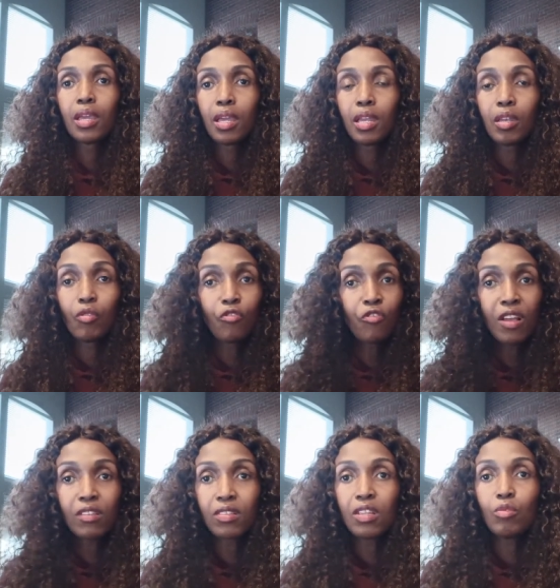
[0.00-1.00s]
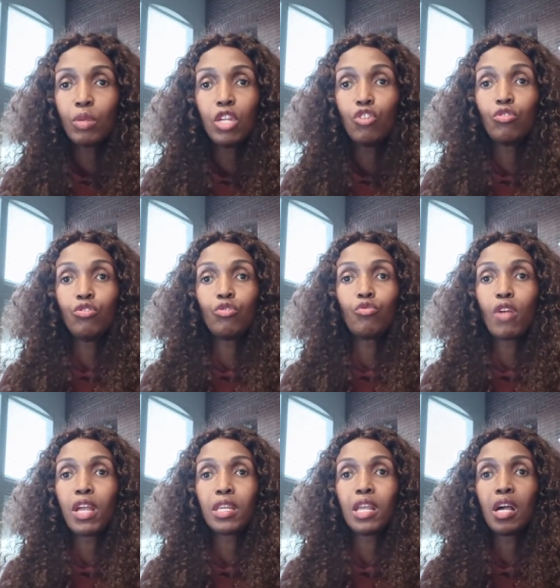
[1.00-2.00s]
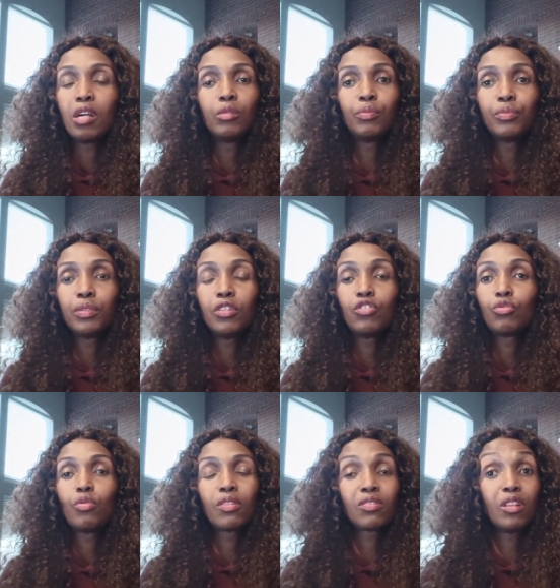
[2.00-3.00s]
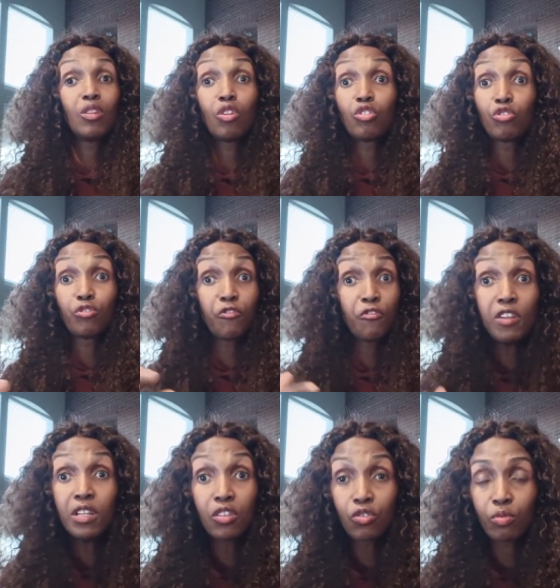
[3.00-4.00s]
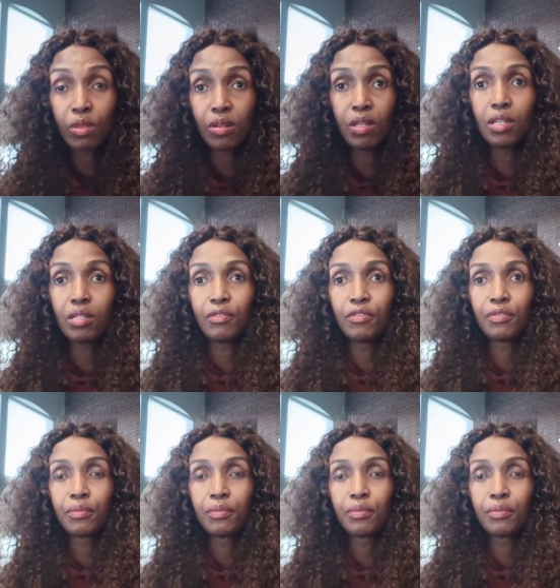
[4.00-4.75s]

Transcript: And the first thing we need to do right now is to ask the Lord to fill us with love,